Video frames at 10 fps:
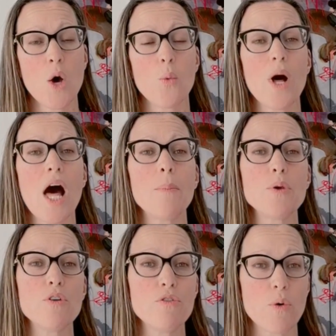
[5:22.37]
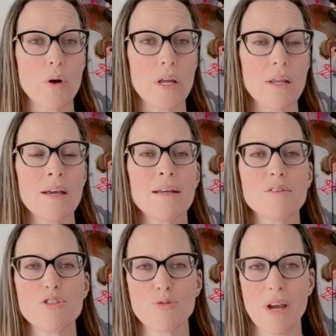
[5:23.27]
will help you avoid
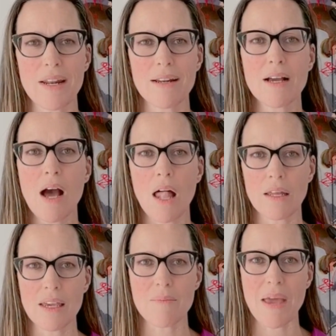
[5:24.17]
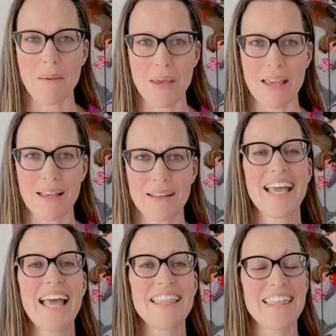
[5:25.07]
the dreaded colicky baby.
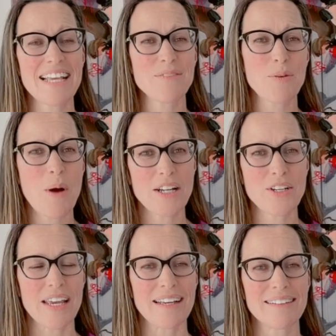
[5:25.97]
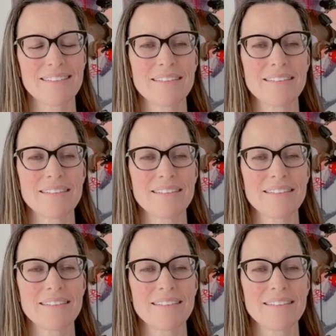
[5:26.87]
Thanks for watching.